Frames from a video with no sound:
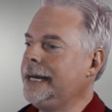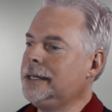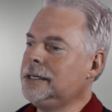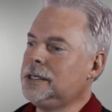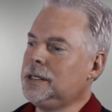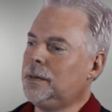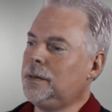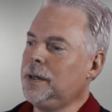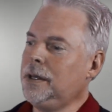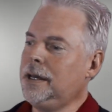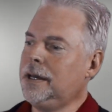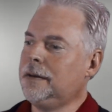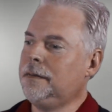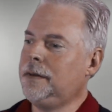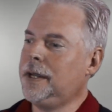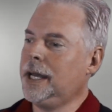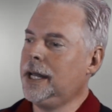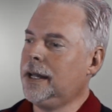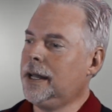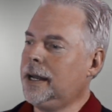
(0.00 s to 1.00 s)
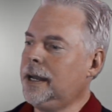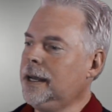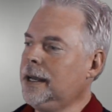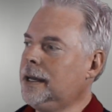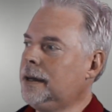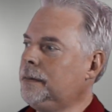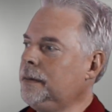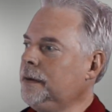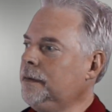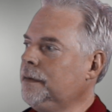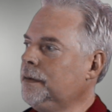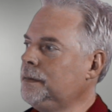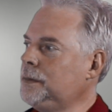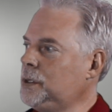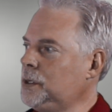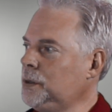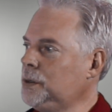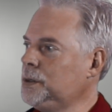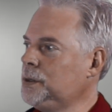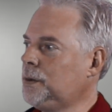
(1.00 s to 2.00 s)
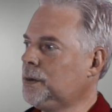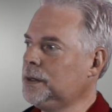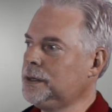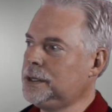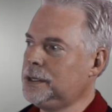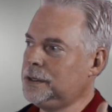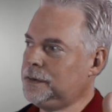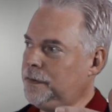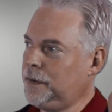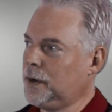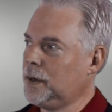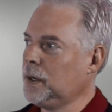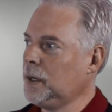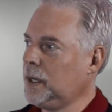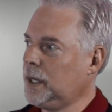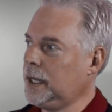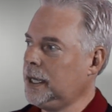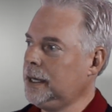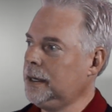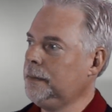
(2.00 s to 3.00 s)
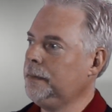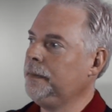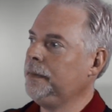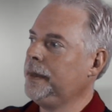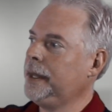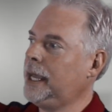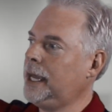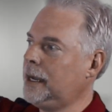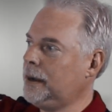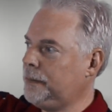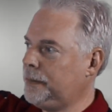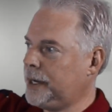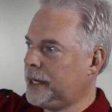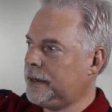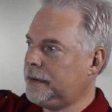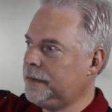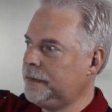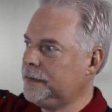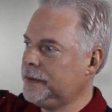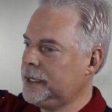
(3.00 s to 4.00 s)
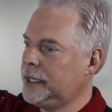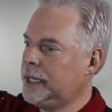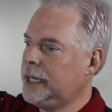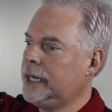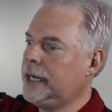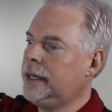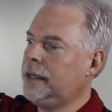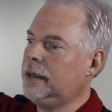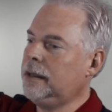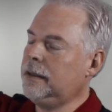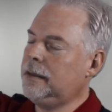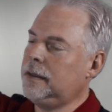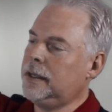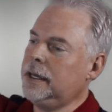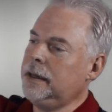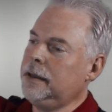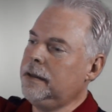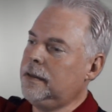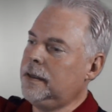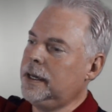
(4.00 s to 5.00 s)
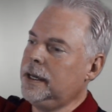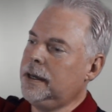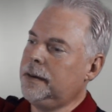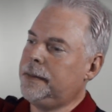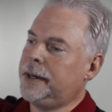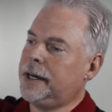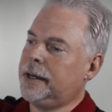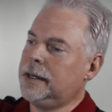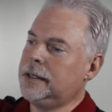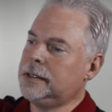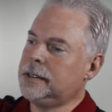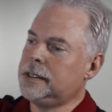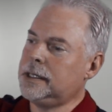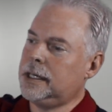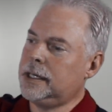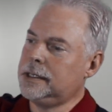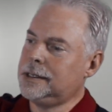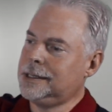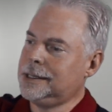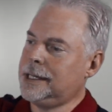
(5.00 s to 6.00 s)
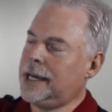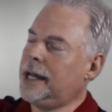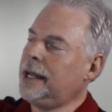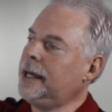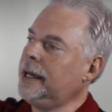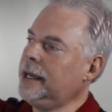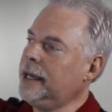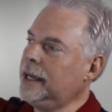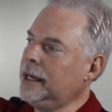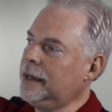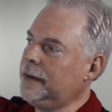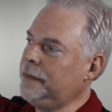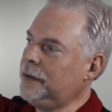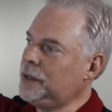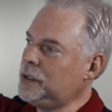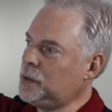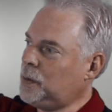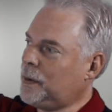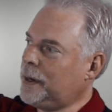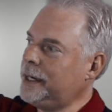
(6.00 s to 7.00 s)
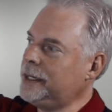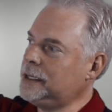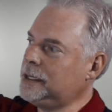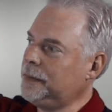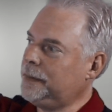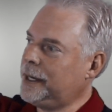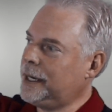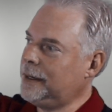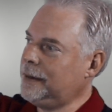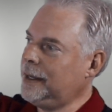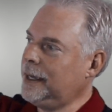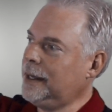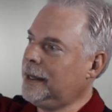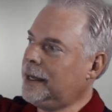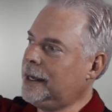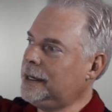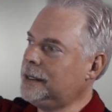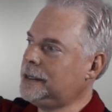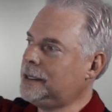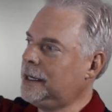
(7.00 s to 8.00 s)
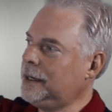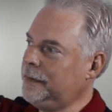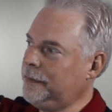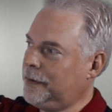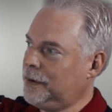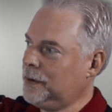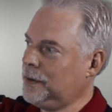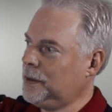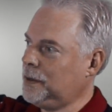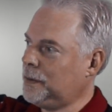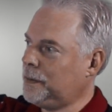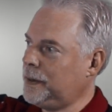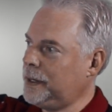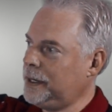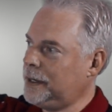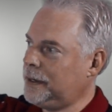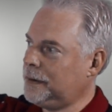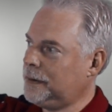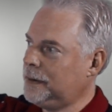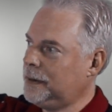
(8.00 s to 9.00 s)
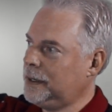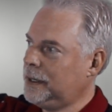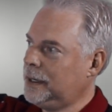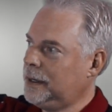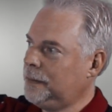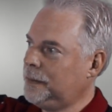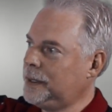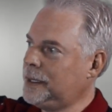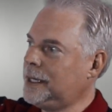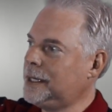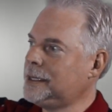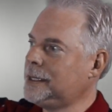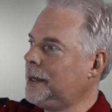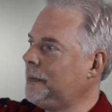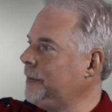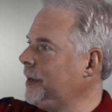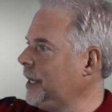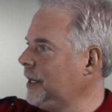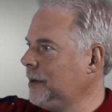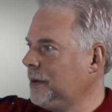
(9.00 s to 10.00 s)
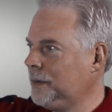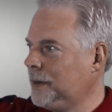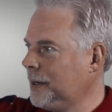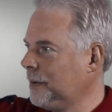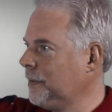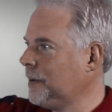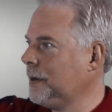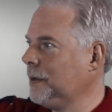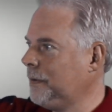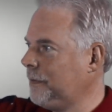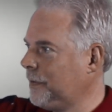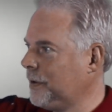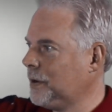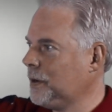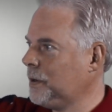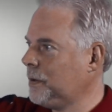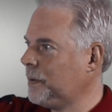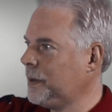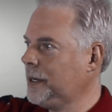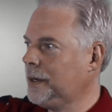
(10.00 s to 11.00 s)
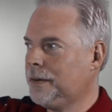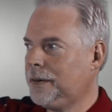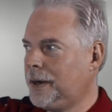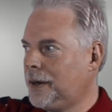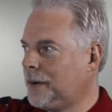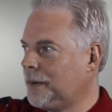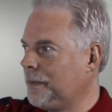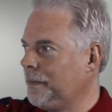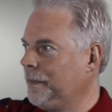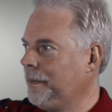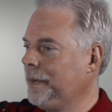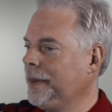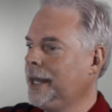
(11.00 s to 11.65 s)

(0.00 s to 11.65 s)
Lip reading: And so when you have daylighting coming from two sources, vertically and above, the thing you think about is a skylight can give you twice the amount of daylight as any vertical window. But does that mean you get rid of the vertical window? No.